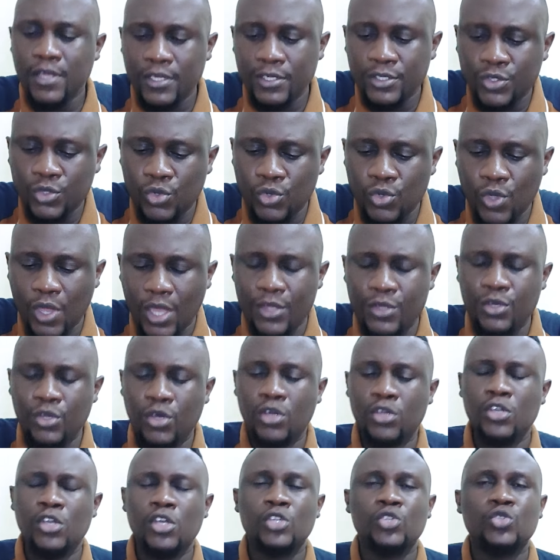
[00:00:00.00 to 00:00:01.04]
to
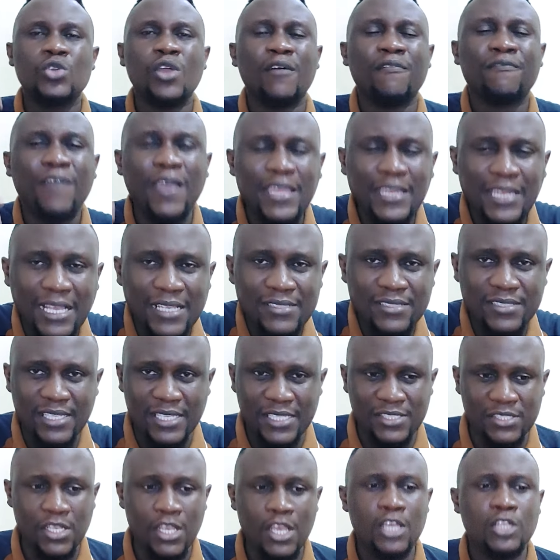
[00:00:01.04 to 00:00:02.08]
your
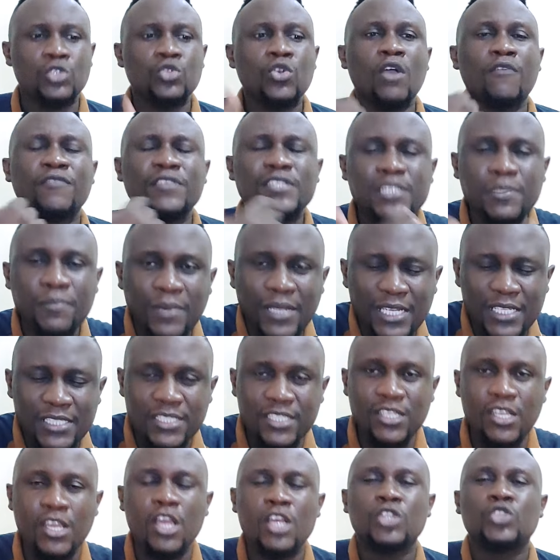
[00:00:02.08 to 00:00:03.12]
finances, to your
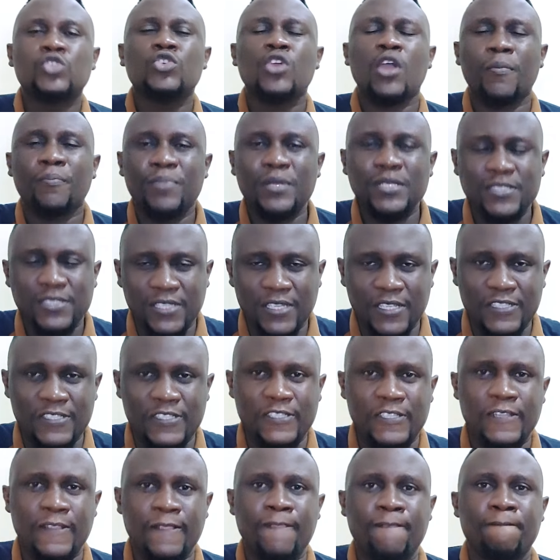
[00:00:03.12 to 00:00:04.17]
visibility, to your business.